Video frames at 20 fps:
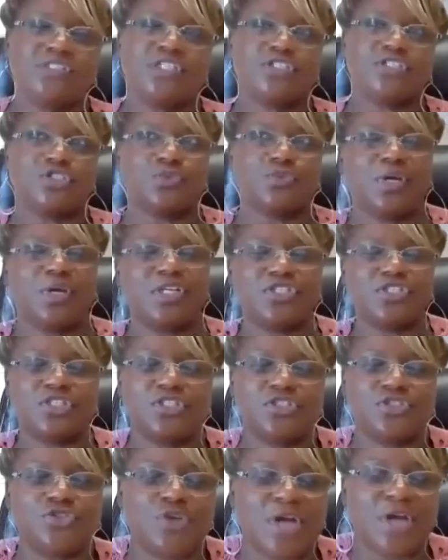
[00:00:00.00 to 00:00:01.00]
in those
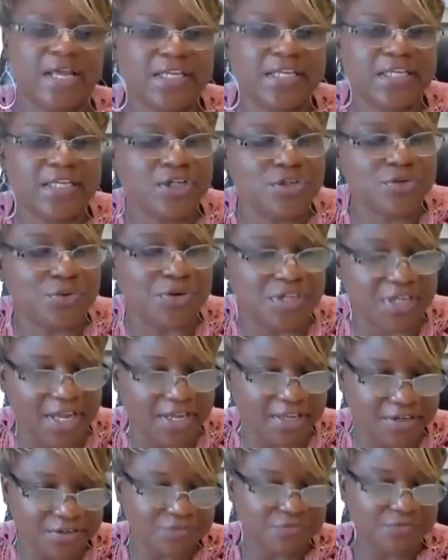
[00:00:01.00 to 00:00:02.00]
situations, you got to get
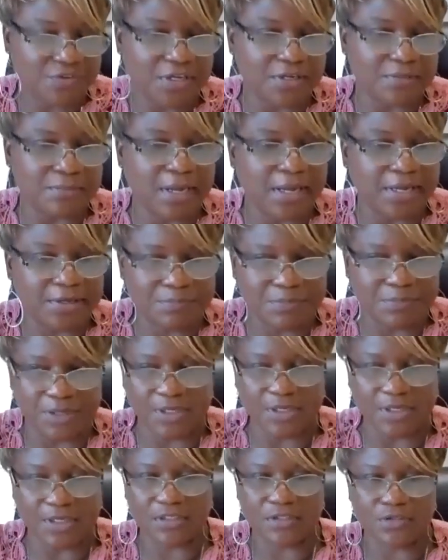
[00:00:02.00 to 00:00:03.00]
creative, in my
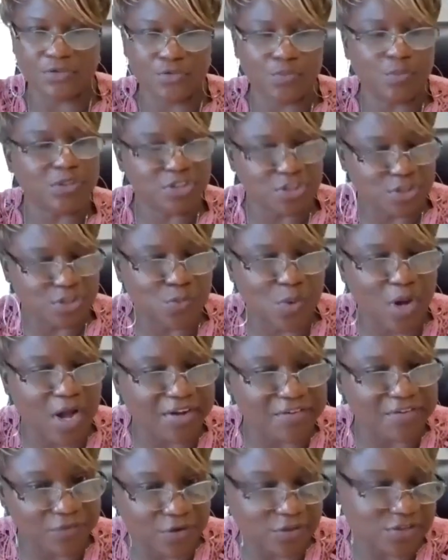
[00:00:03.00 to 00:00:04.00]
opinion, which is
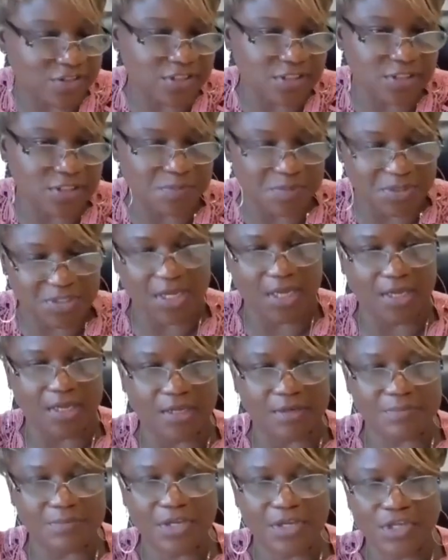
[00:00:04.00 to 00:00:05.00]
why verses
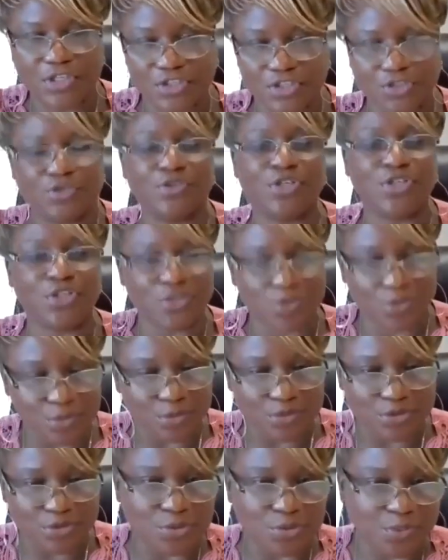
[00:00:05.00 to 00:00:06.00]
became so
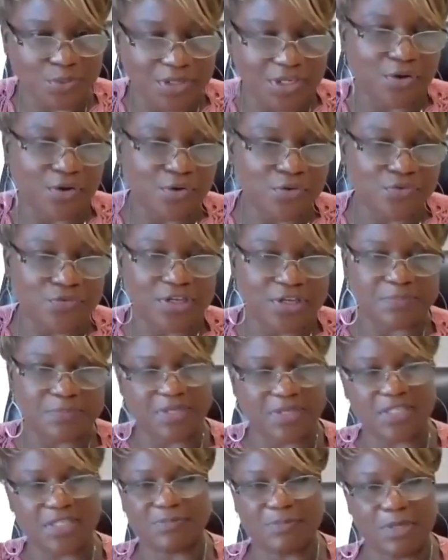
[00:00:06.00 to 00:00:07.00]
huge during
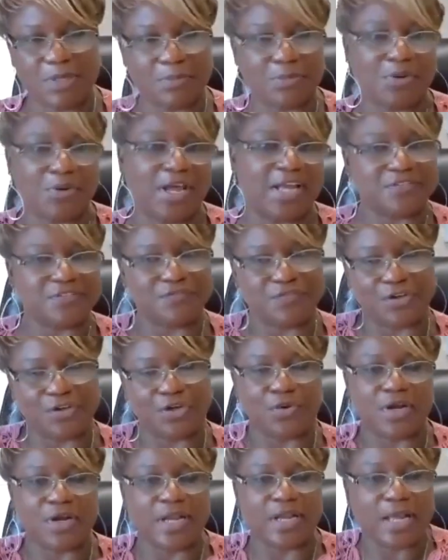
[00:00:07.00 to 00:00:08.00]
COVID because people had to
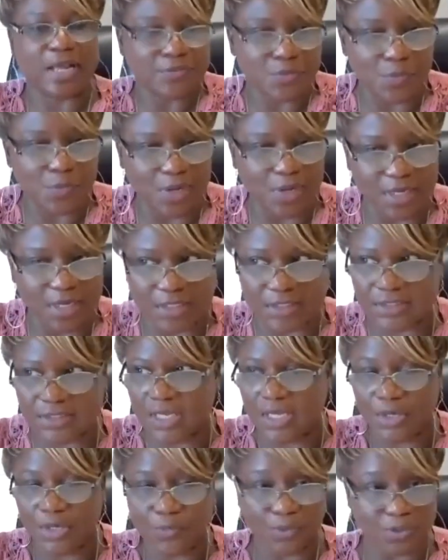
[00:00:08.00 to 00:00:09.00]
figure out other
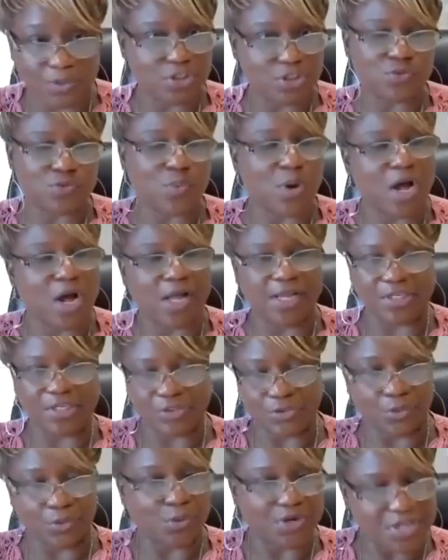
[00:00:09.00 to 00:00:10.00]
ways, which is
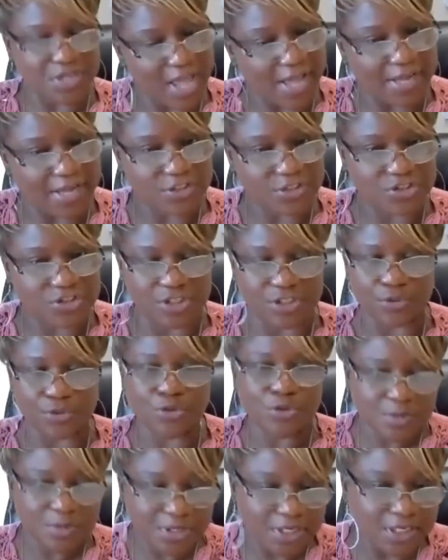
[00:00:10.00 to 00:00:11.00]
why DoorDash and
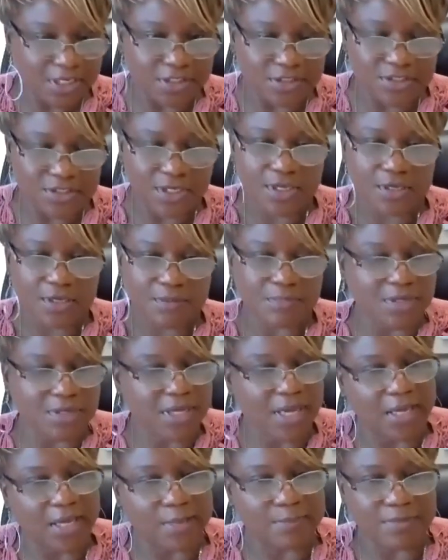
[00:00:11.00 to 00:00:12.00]
Uber Eats
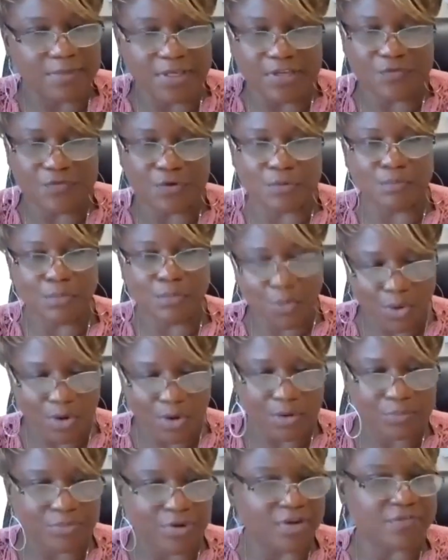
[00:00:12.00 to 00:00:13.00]
became even
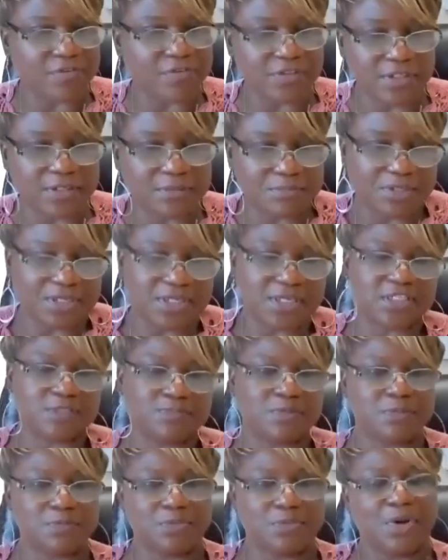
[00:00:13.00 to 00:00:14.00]
more prevalent
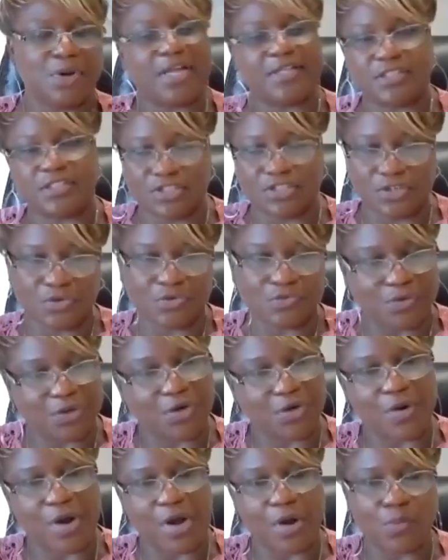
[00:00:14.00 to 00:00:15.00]
because people had to still
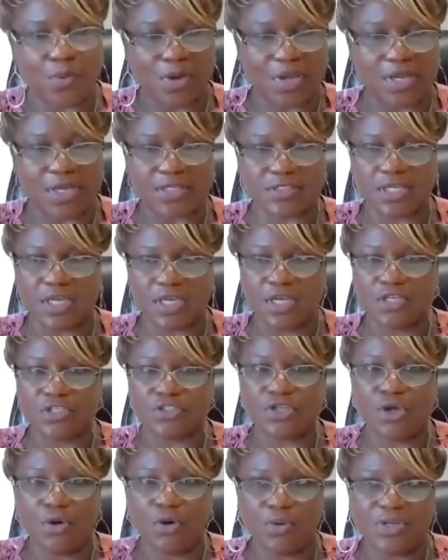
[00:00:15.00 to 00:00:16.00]
figure out ways.
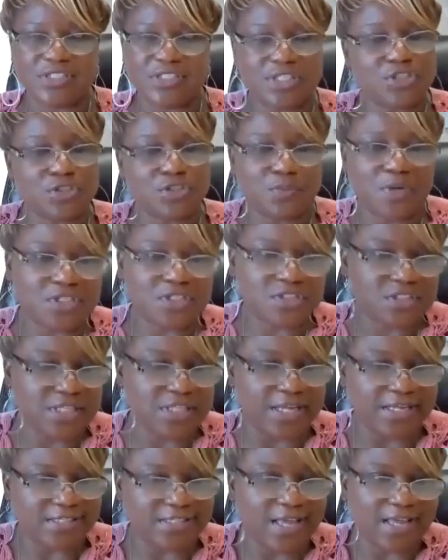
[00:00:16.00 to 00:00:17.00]
So in situations
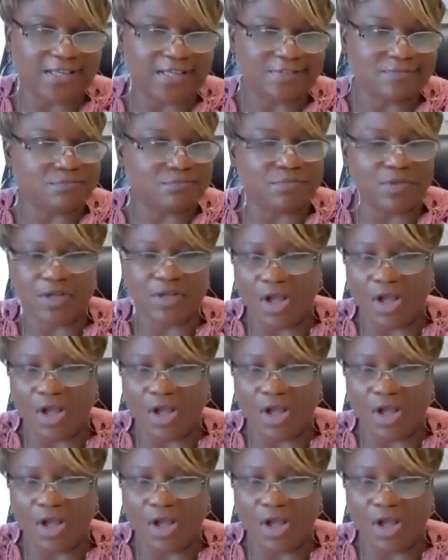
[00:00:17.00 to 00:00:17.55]
like that,